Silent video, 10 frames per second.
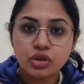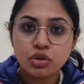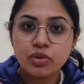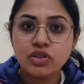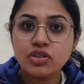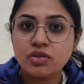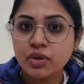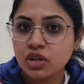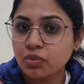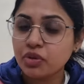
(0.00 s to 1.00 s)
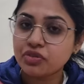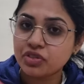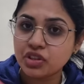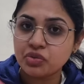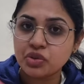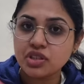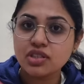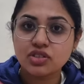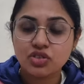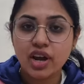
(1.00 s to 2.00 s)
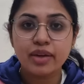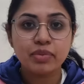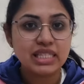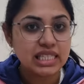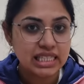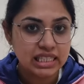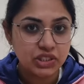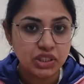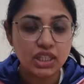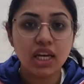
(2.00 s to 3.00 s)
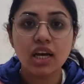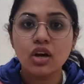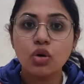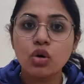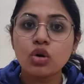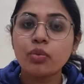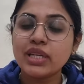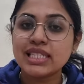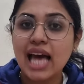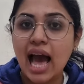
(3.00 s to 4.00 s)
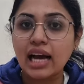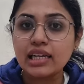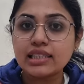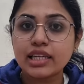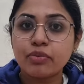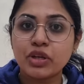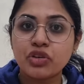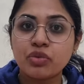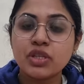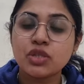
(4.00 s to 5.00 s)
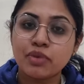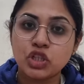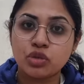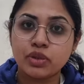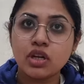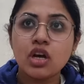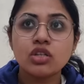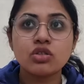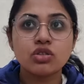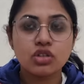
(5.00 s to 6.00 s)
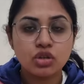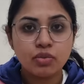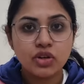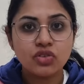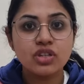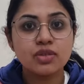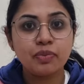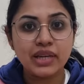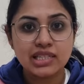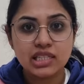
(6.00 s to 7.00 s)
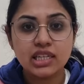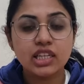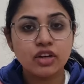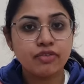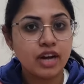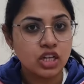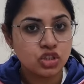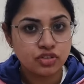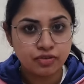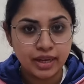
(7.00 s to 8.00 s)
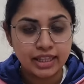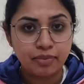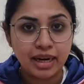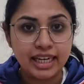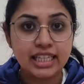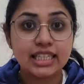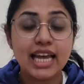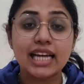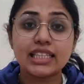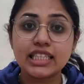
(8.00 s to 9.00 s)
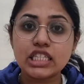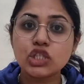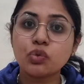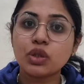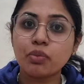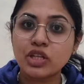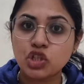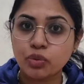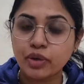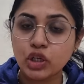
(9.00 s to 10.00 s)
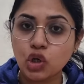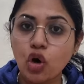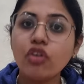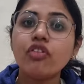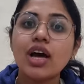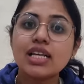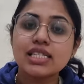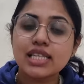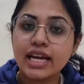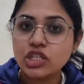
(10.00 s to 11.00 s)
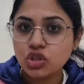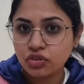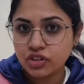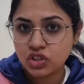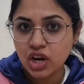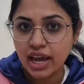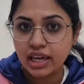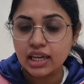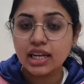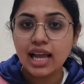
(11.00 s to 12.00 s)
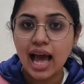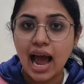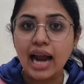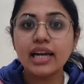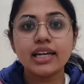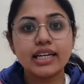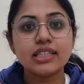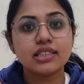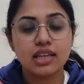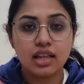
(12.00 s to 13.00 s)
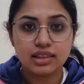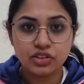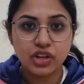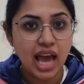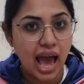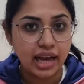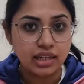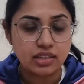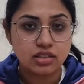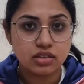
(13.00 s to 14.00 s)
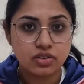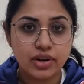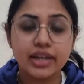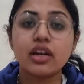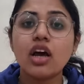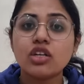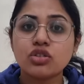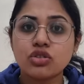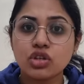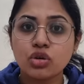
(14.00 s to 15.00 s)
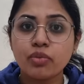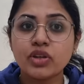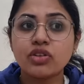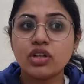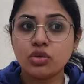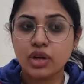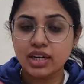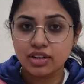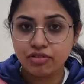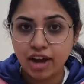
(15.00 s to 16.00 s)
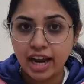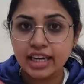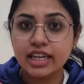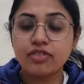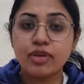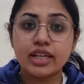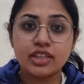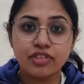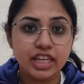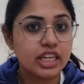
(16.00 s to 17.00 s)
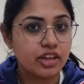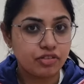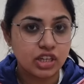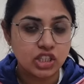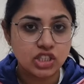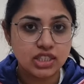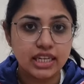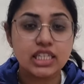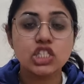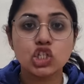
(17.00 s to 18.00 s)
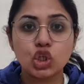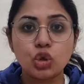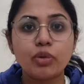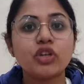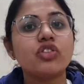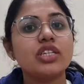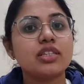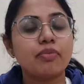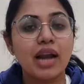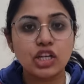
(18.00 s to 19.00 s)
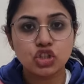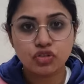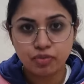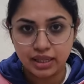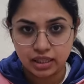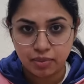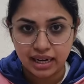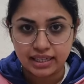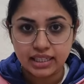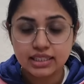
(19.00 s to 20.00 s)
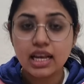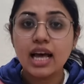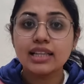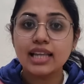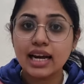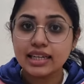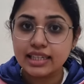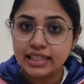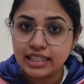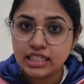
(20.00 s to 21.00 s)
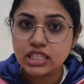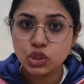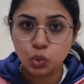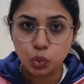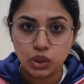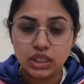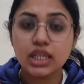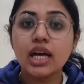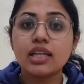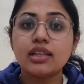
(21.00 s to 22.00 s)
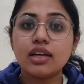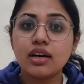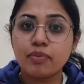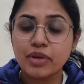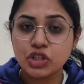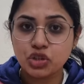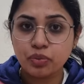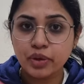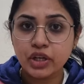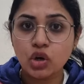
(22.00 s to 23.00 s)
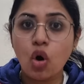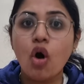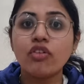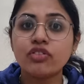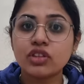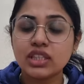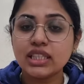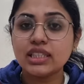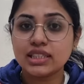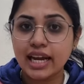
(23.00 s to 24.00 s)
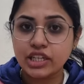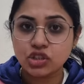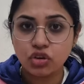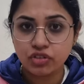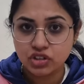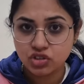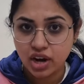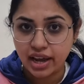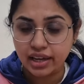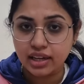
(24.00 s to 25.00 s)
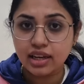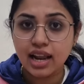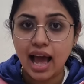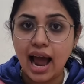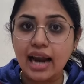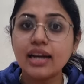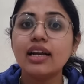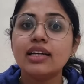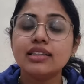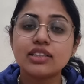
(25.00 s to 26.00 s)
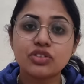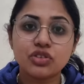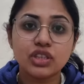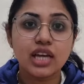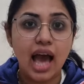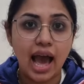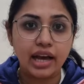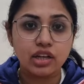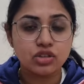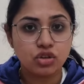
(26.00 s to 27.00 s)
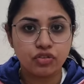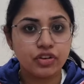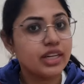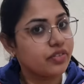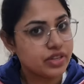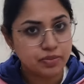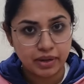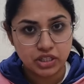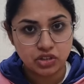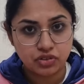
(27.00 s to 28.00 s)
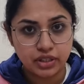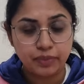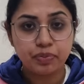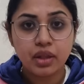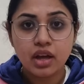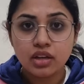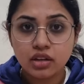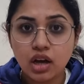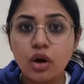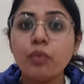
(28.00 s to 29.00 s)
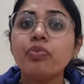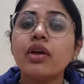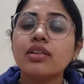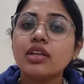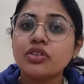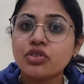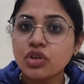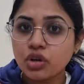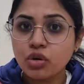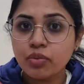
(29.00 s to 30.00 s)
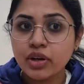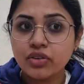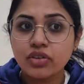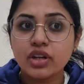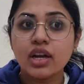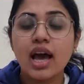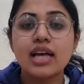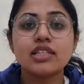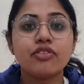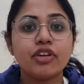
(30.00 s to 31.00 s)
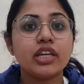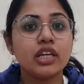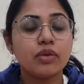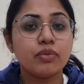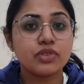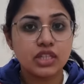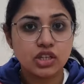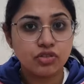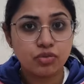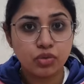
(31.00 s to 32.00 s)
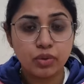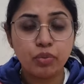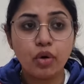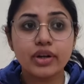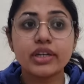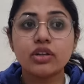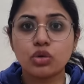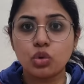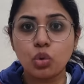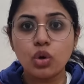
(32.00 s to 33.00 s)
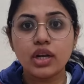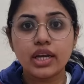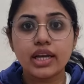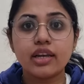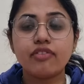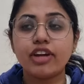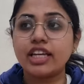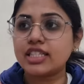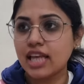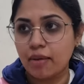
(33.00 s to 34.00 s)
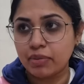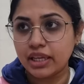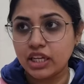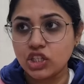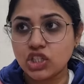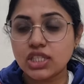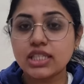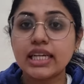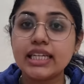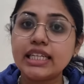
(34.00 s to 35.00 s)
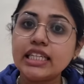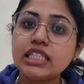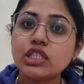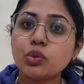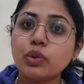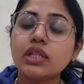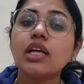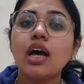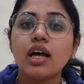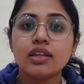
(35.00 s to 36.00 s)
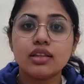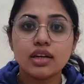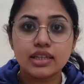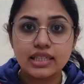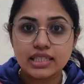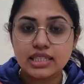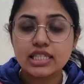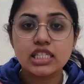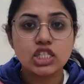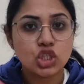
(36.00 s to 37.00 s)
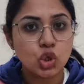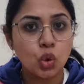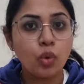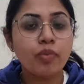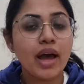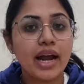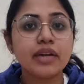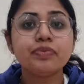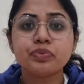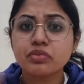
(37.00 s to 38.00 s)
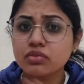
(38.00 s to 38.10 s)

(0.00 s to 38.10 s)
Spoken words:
Trigonometry is made up of three words. Tri means three, gono means angles, and metry means measurement. So trigonometry is basically a branch of mathematics that deals with measurement of sides of a triangle and its three angles. Right, so trigonometry, you can define it by the very definition, that is trigonometry is a branch of mathematics that deals with the measurement of three sides of a triangle and the three angles of it respectively. Now, the trigonometry has a very important role in various applications. It deals with the distance, slope and